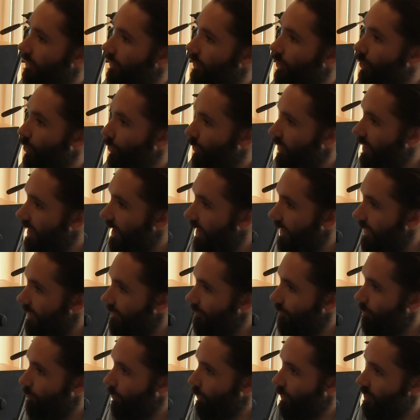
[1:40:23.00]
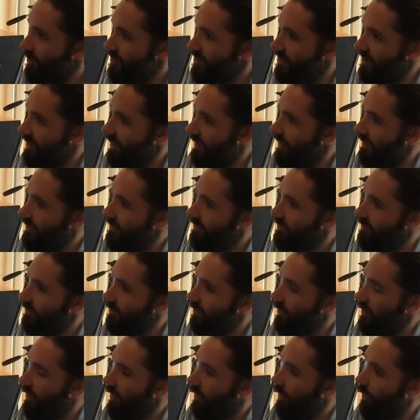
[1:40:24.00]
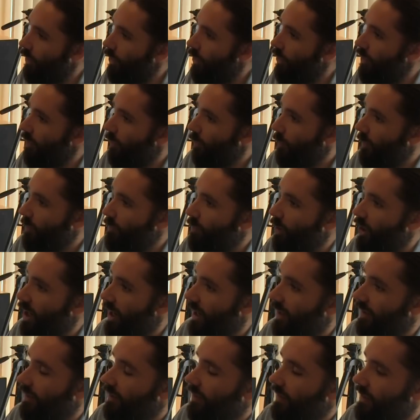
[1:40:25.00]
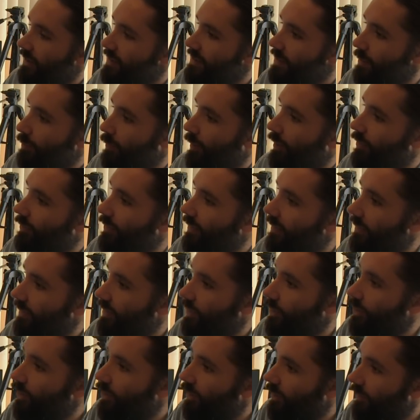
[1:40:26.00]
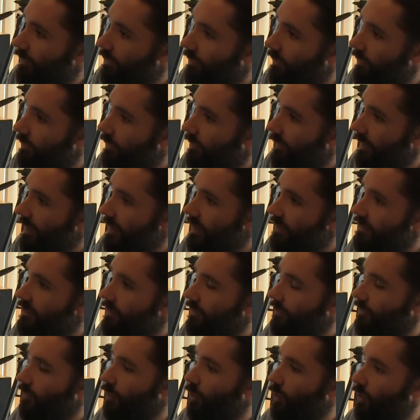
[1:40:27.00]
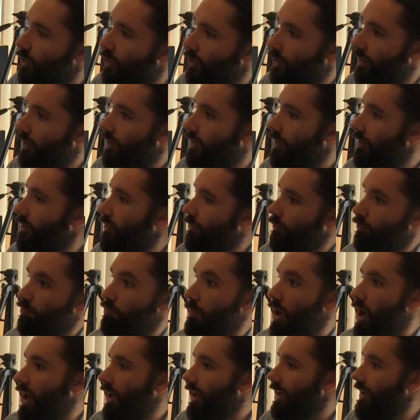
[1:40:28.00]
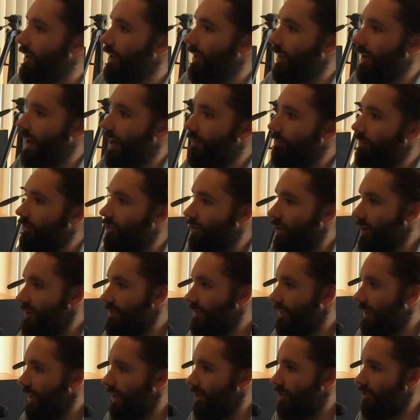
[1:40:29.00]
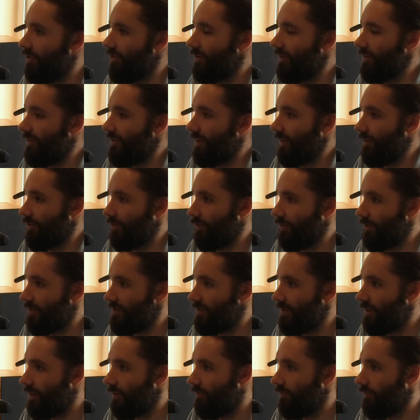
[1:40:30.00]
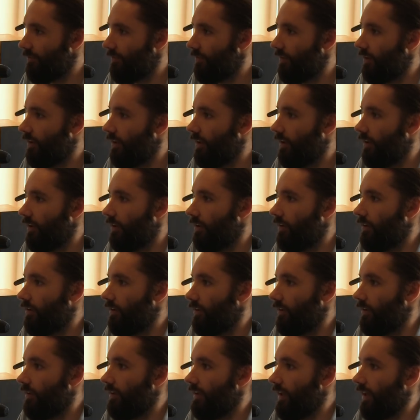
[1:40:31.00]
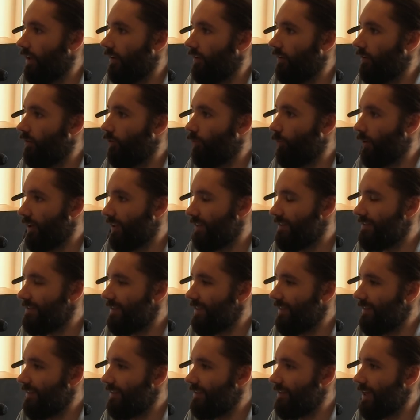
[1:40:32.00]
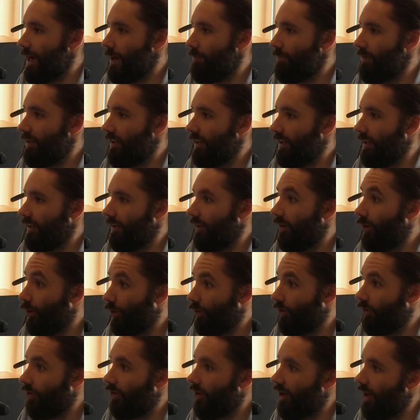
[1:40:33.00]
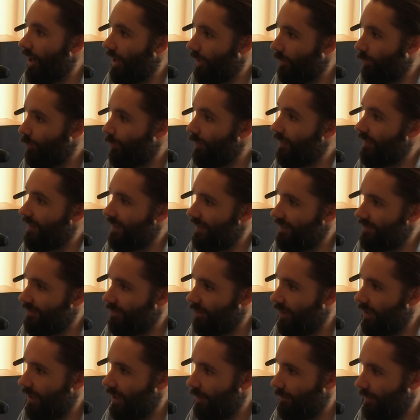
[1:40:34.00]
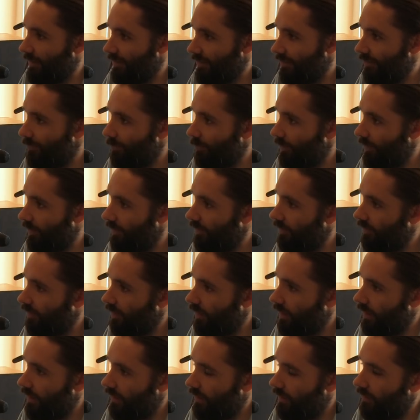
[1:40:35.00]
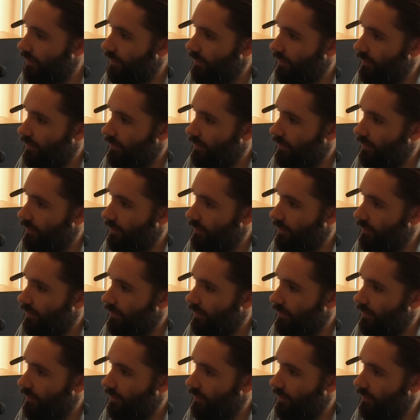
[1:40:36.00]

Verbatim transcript: creative process that we might typically think of is for marketing, advertising yeah, agencies, yeah. that sort of stuff. Yep, absolutely. Yeah, we can see this happening online with these dynamics as well. Yes,